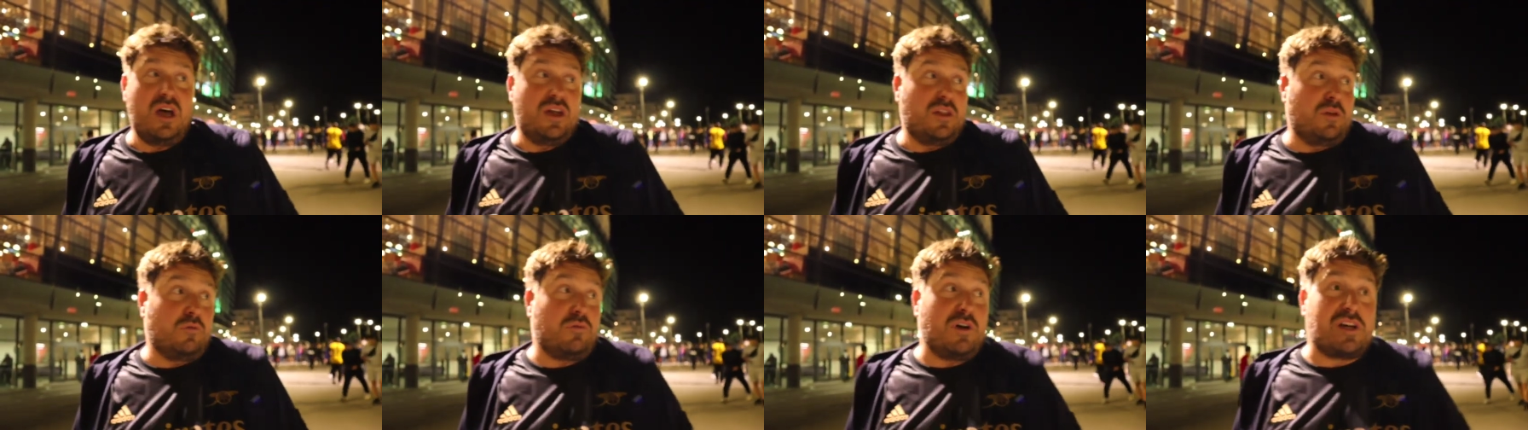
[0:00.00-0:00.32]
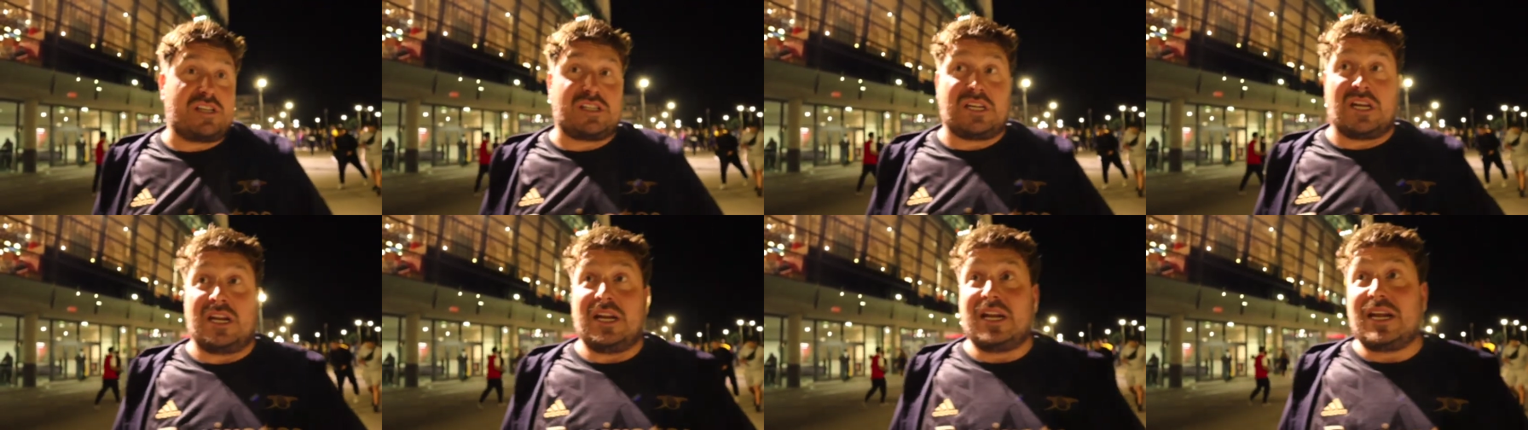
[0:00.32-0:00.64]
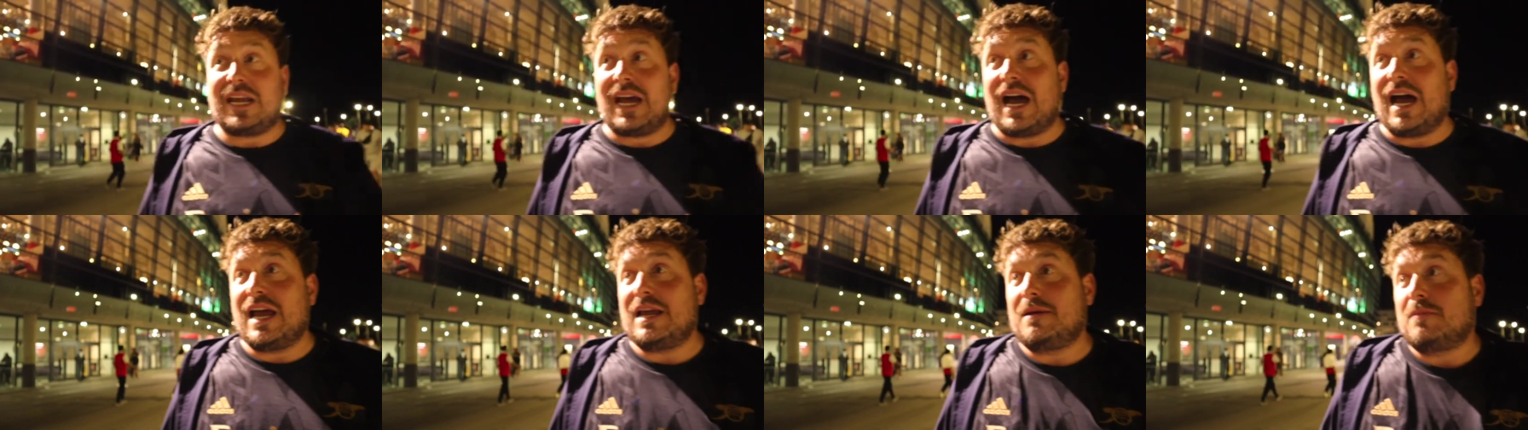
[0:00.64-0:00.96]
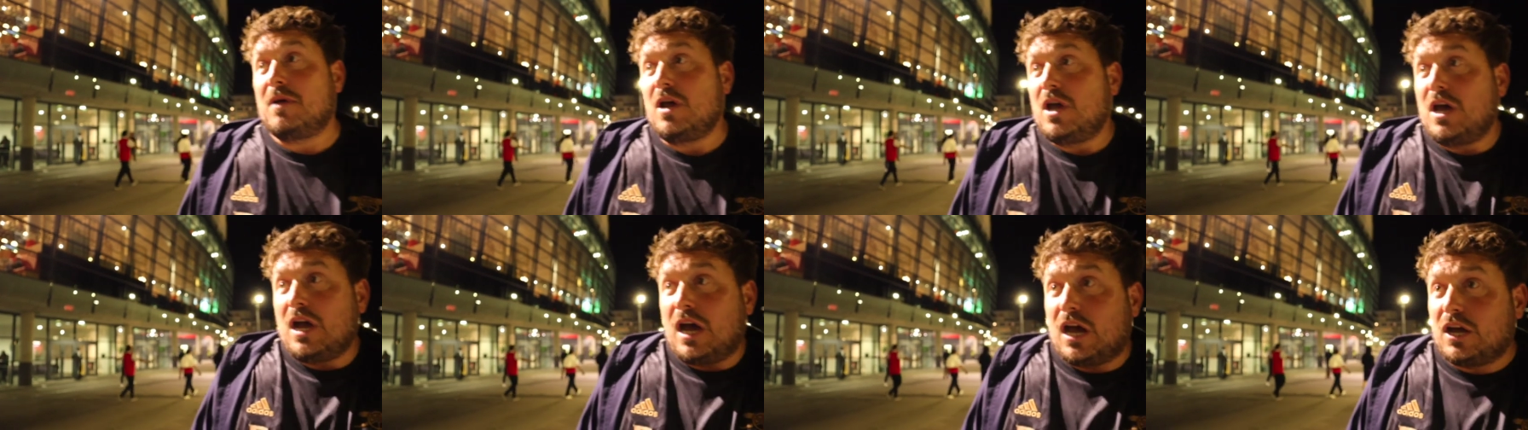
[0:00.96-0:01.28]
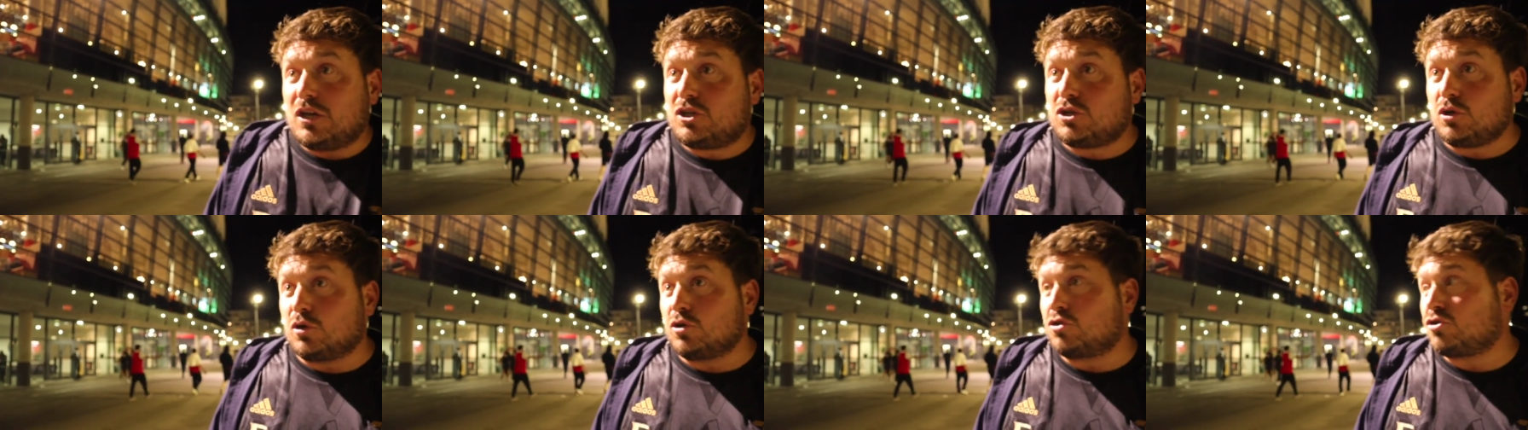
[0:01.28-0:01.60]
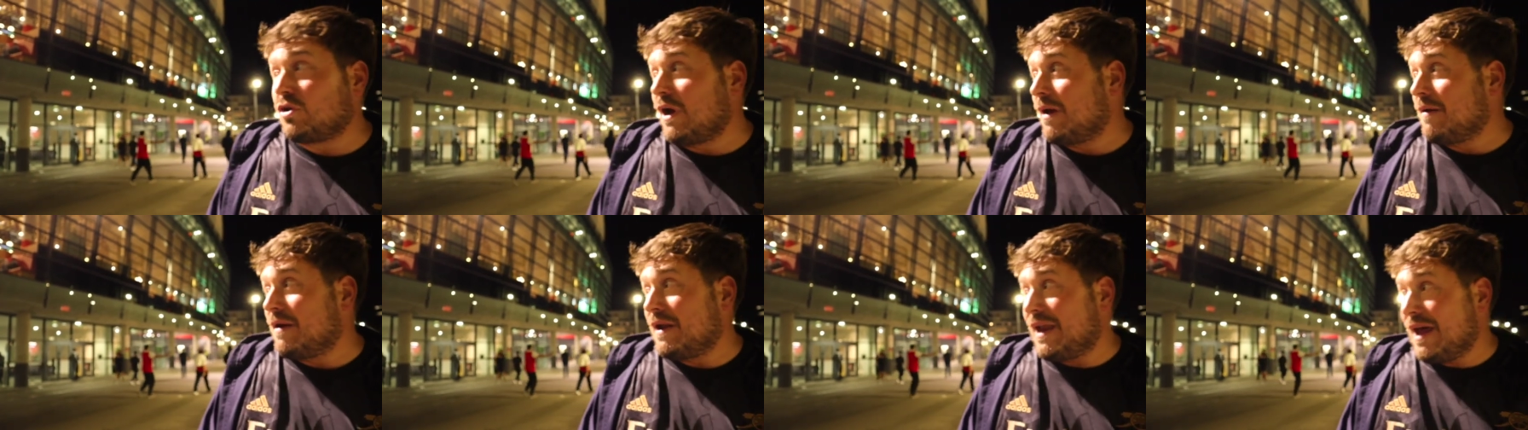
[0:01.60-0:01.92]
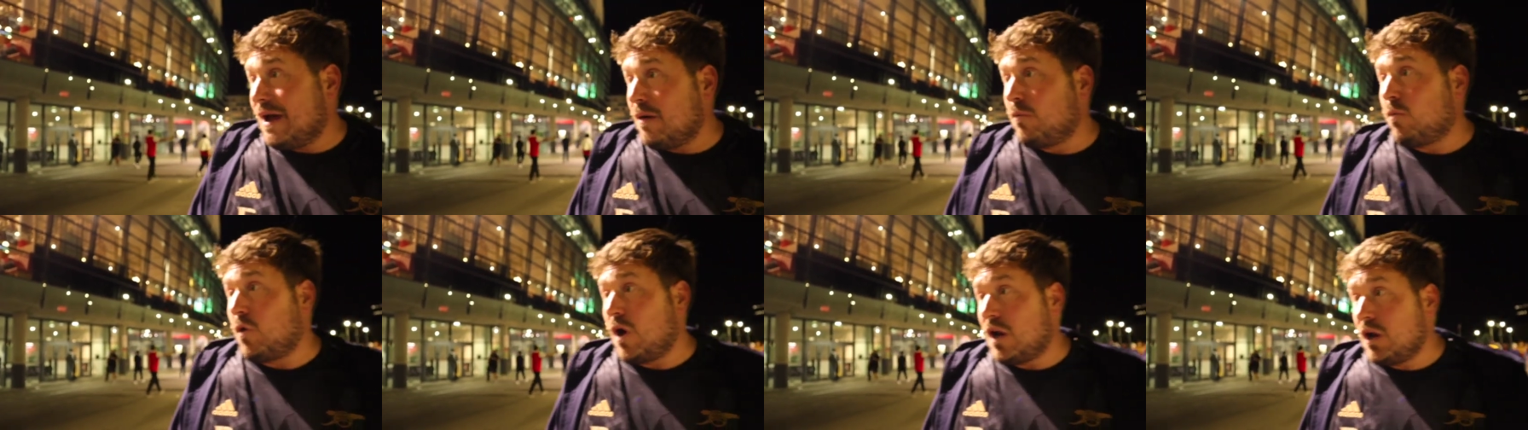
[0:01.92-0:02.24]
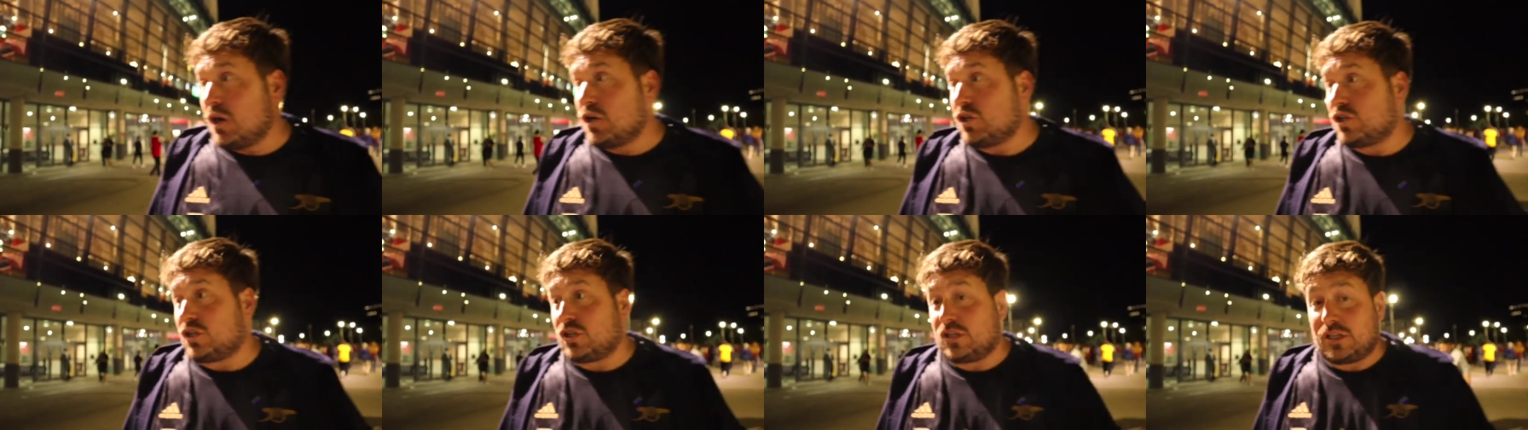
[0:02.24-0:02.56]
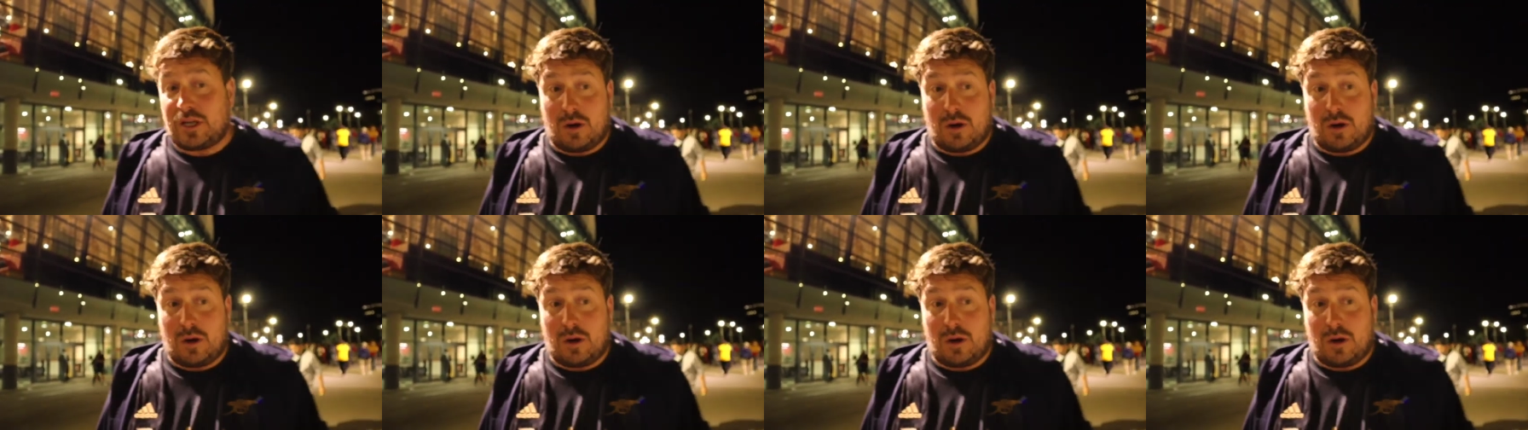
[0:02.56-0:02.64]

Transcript: the rest of the game. Yeah. And George Graham, and that won us.